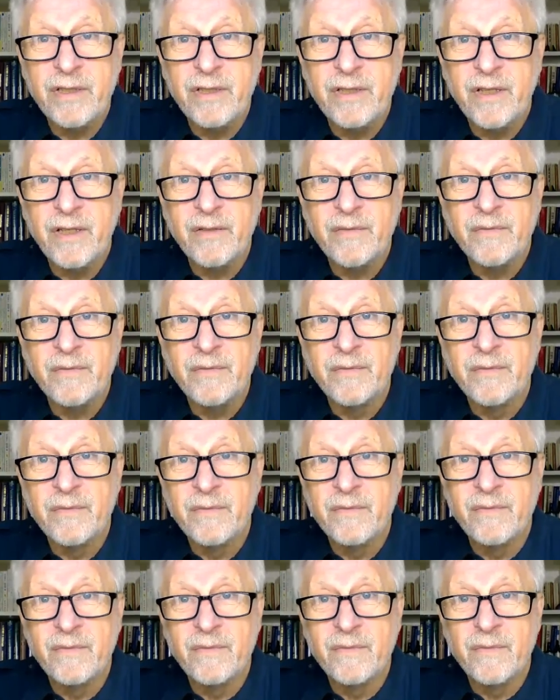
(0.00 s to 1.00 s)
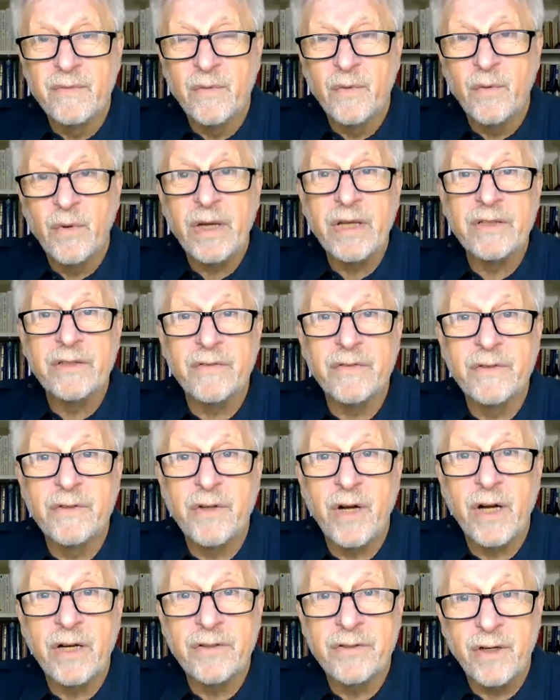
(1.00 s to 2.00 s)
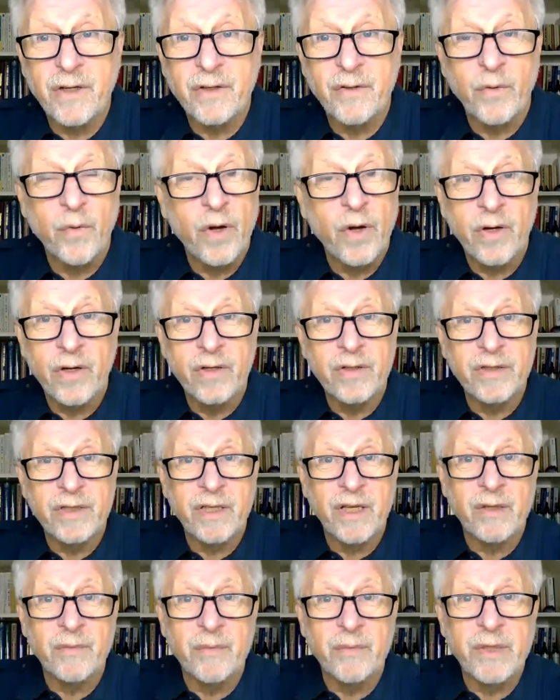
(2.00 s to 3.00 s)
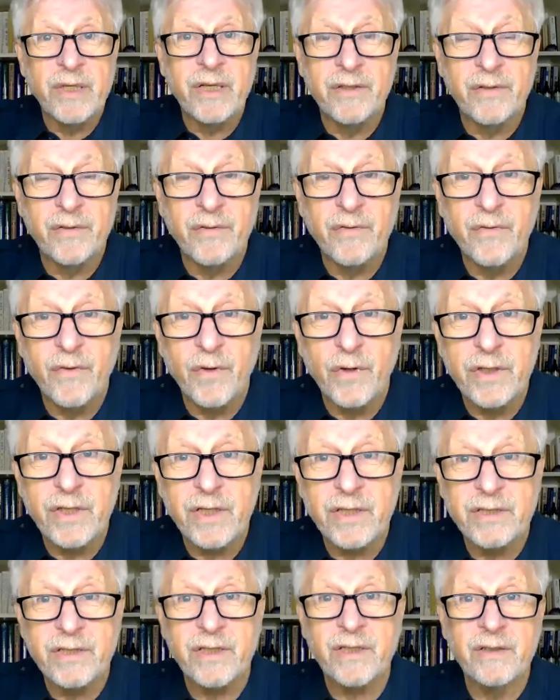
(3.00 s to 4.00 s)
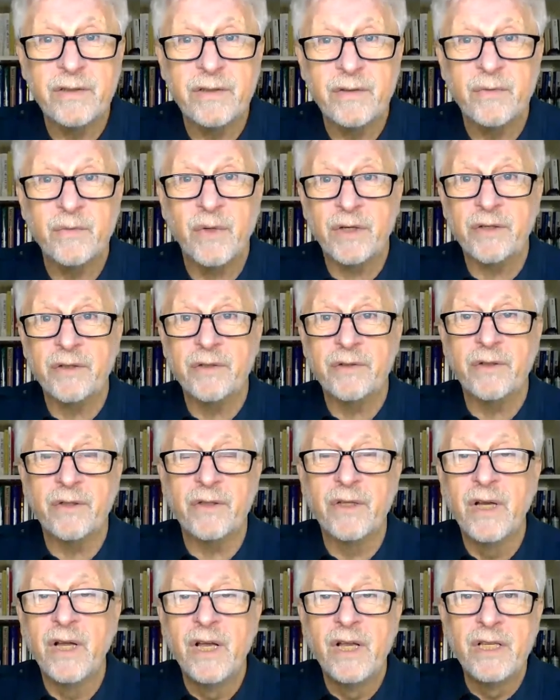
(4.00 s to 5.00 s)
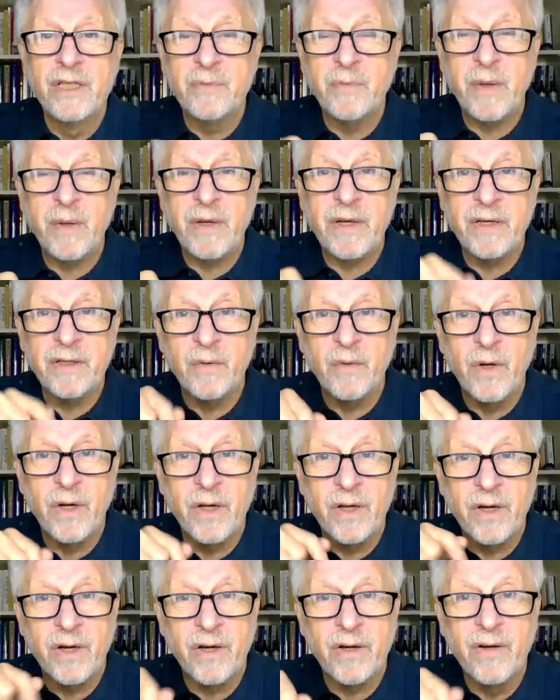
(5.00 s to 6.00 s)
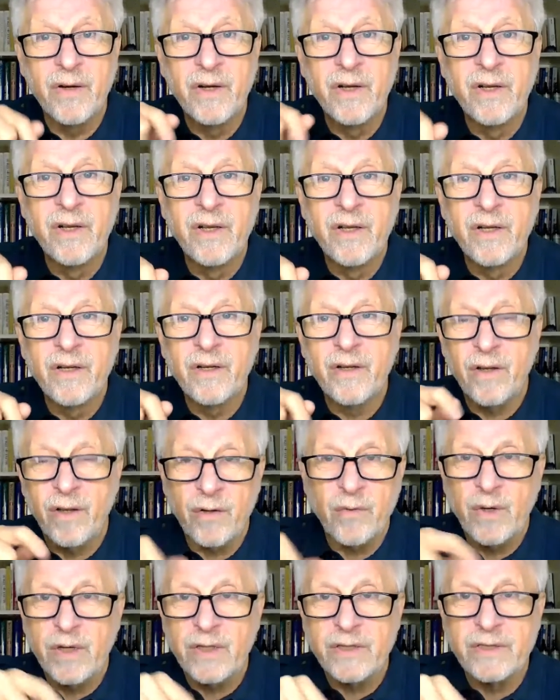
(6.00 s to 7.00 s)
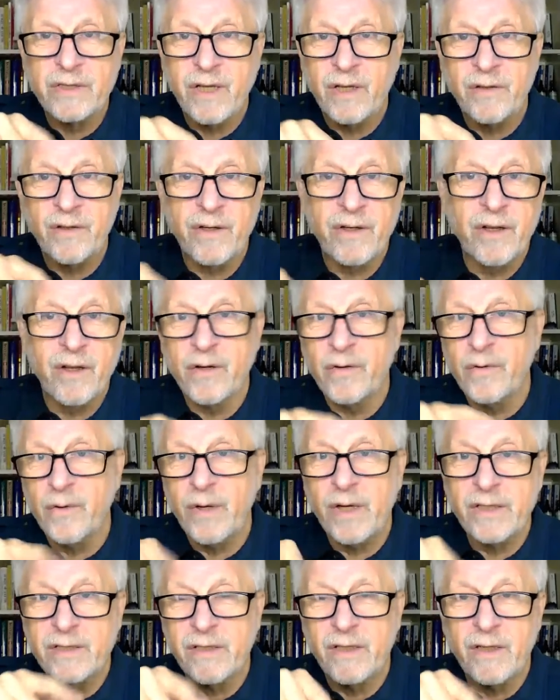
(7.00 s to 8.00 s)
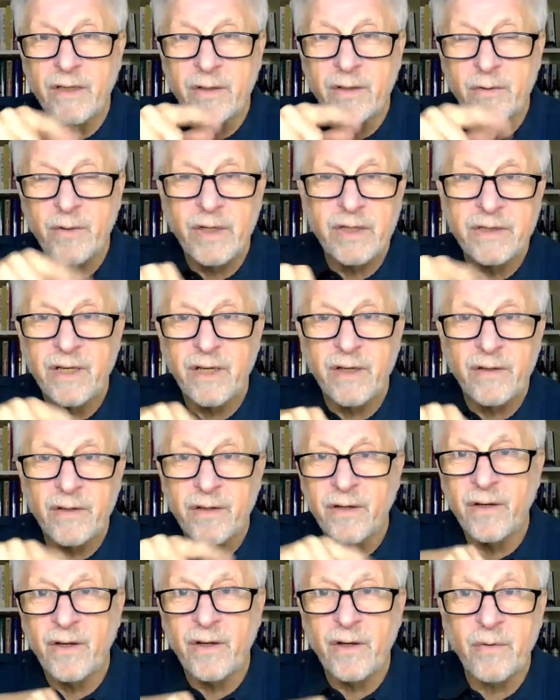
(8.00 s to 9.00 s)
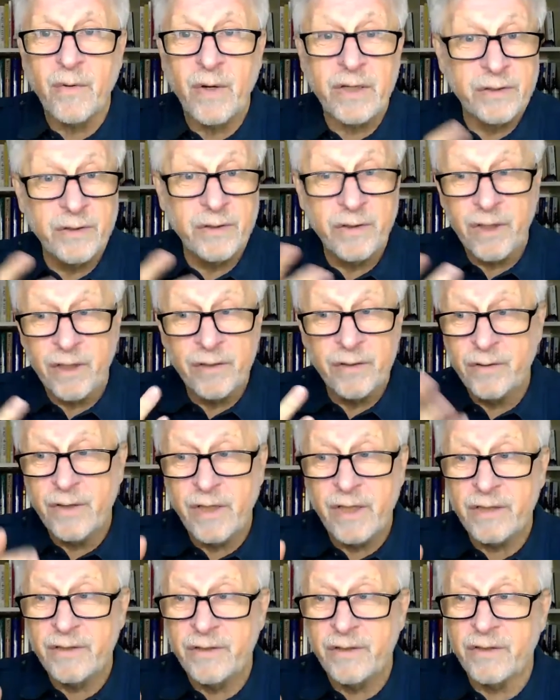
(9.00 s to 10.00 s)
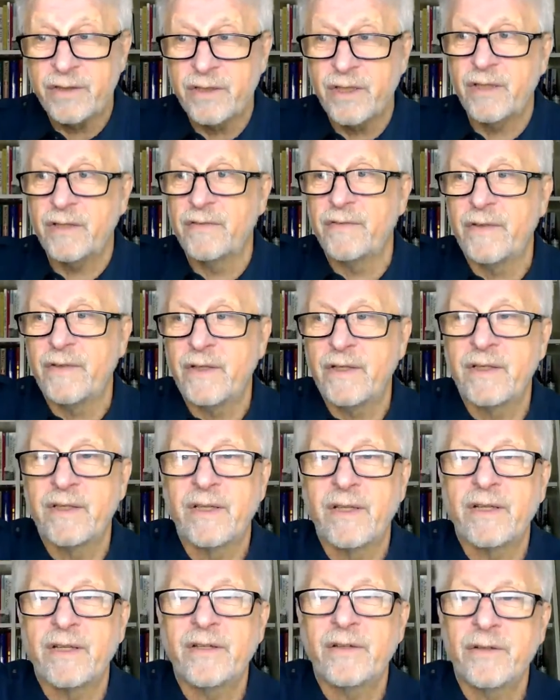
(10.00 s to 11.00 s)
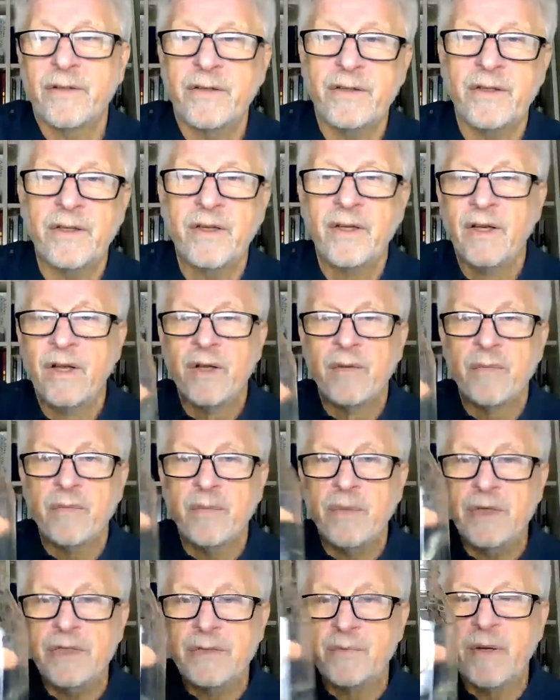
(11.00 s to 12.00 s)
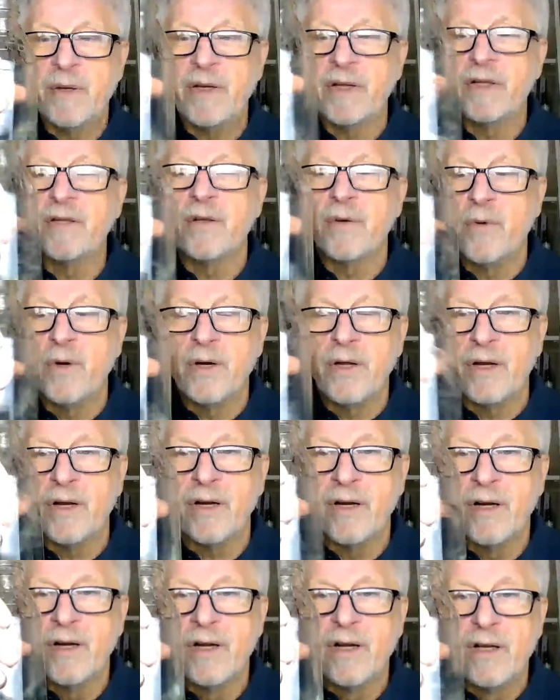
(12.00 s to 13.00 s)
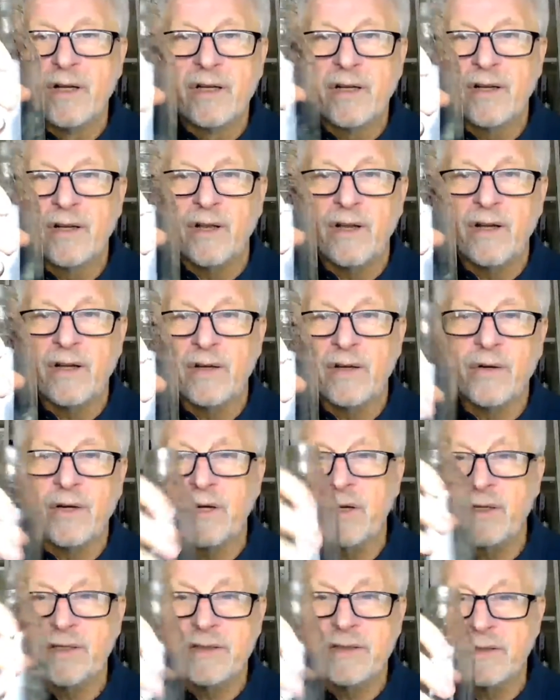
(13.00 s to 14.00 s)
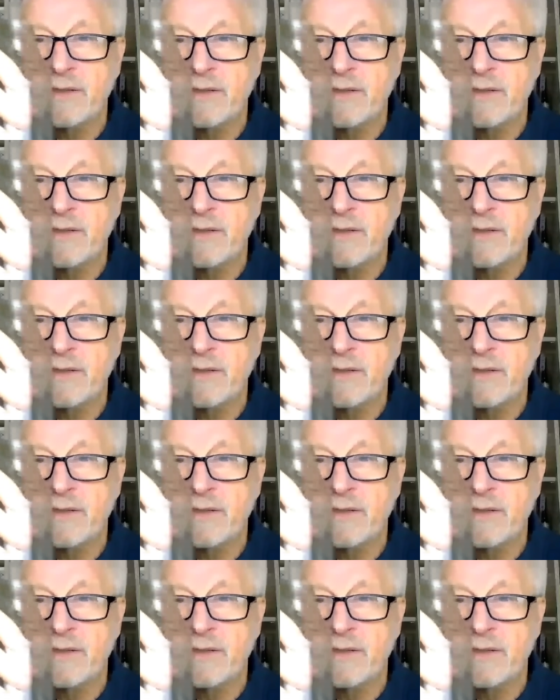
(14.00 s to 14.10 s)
um, ways of structuring the water. It can be done through vortexing, where you're spinning the water clockwise, counterclockwise, clockwise, counterclockwise. You can do that yourself, right? Like you could be spinning the water clockwise,